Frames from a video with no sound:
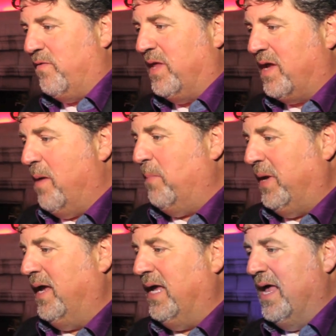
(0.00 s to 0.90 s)
for the
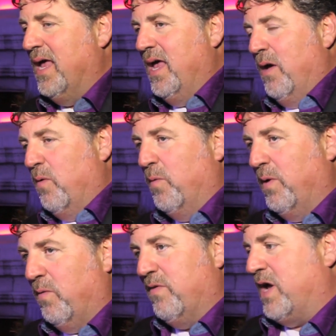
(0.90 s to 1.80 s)
company
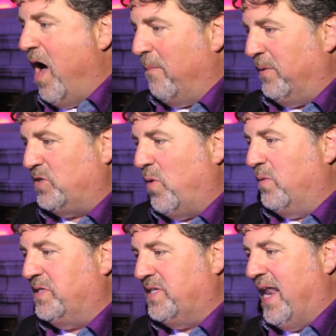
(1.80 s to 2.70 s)
we've accomplished
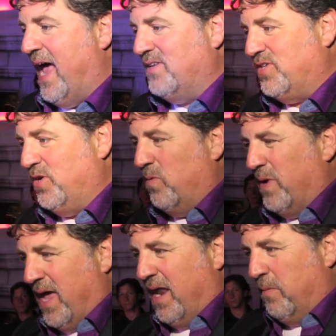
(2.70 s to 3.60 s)
what we set out to and
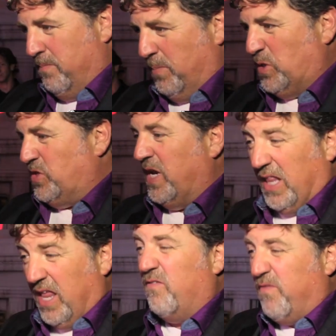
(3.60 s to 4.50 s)
we kind of pushed it a
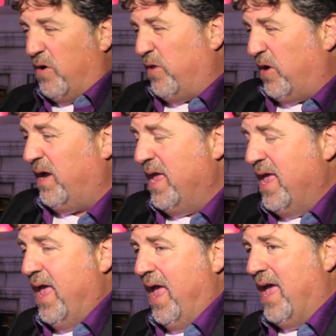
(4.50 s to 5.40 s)
little further.
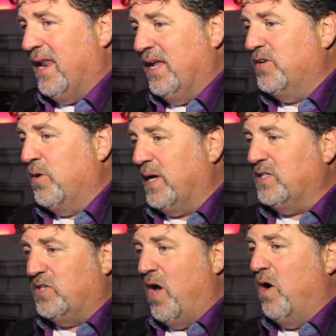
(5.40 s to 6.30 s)
And in
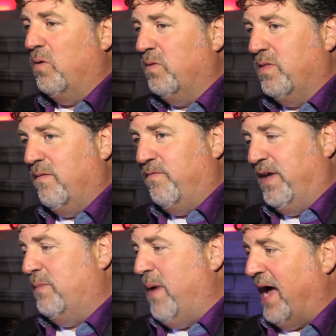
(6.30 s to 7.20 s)
doing so, the
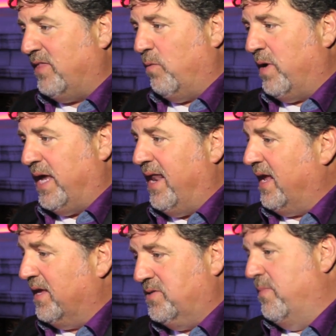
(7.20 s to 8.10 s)
feedback that we're
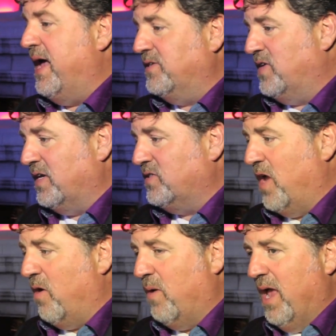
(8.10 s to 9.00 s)
getting is amazing.
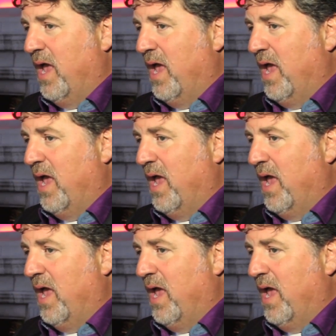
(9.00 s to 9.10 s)
So